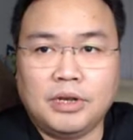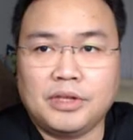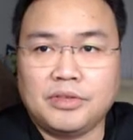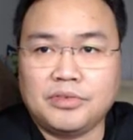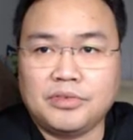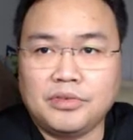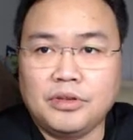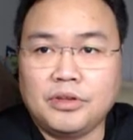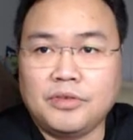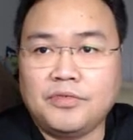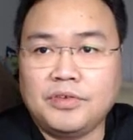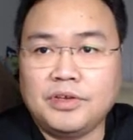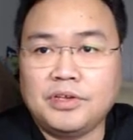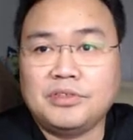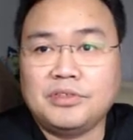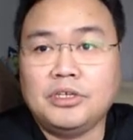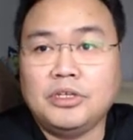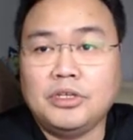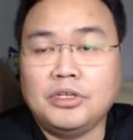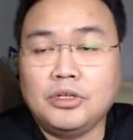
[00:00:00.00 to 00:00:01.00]
so the
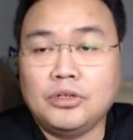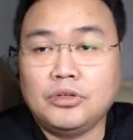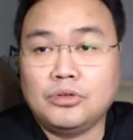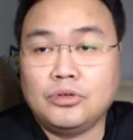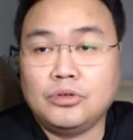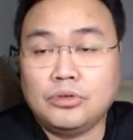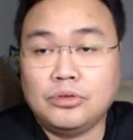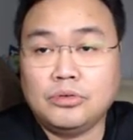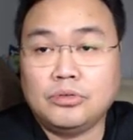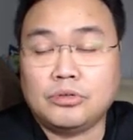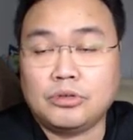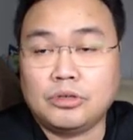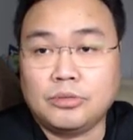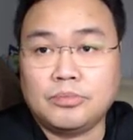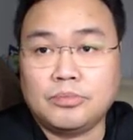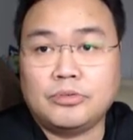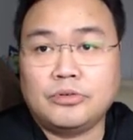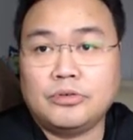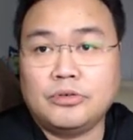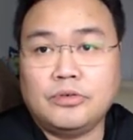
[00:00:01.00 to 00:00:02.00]
first thing you need to do to
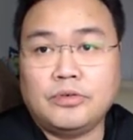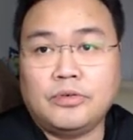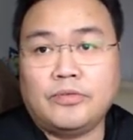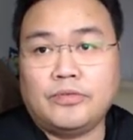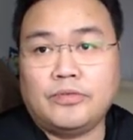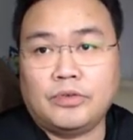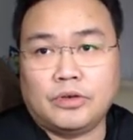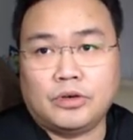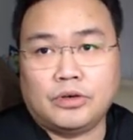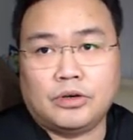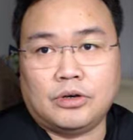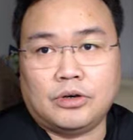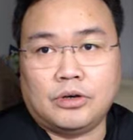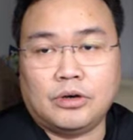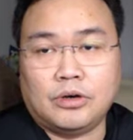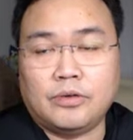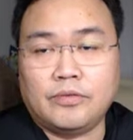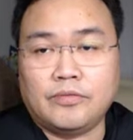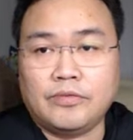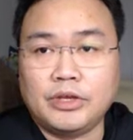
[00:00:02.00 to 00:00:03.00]
improve
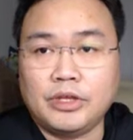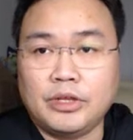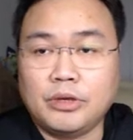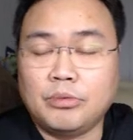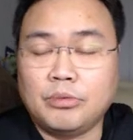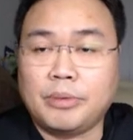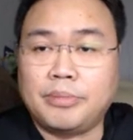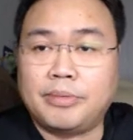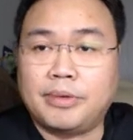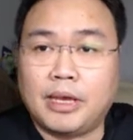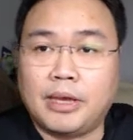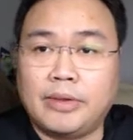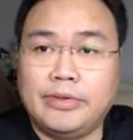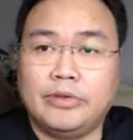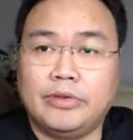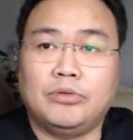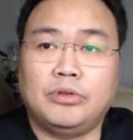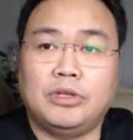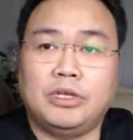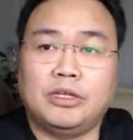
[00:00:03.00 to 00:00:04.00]
your video webcam,
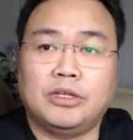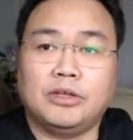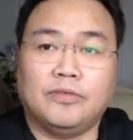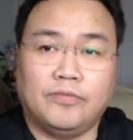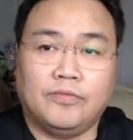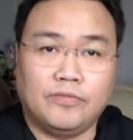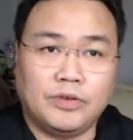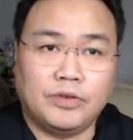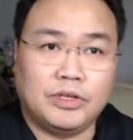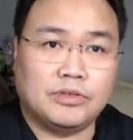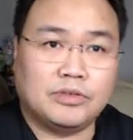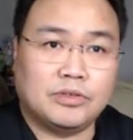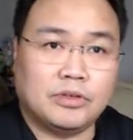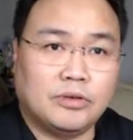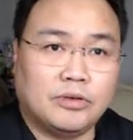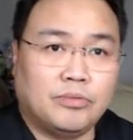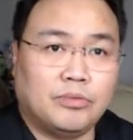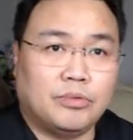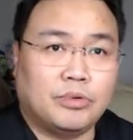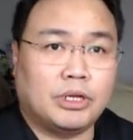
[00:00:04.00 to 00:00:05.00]
you need a free
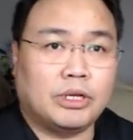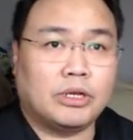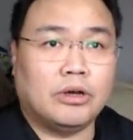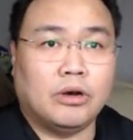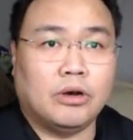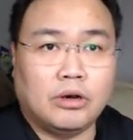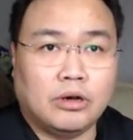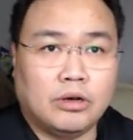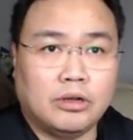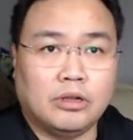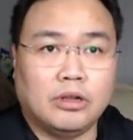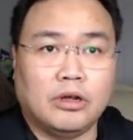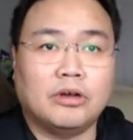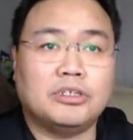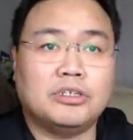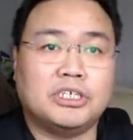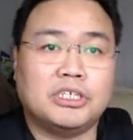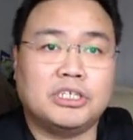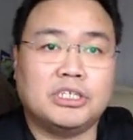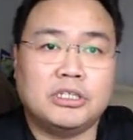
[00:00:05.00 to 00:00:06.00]
software called
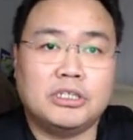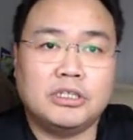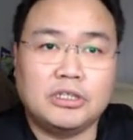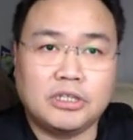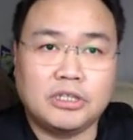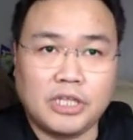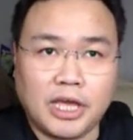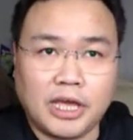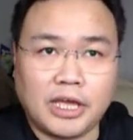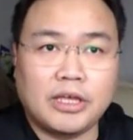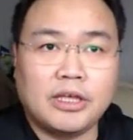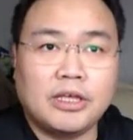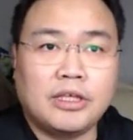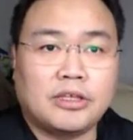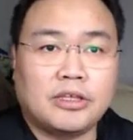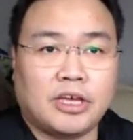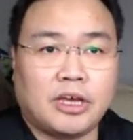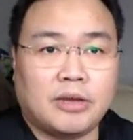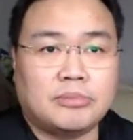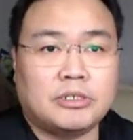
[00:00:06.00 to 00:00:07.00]
Logitech
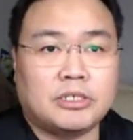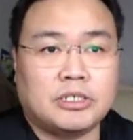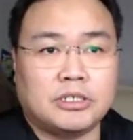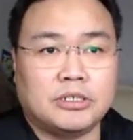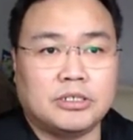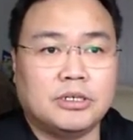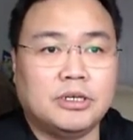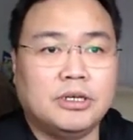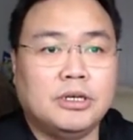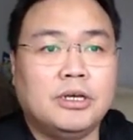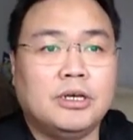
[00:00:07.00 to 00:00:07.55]
Capture.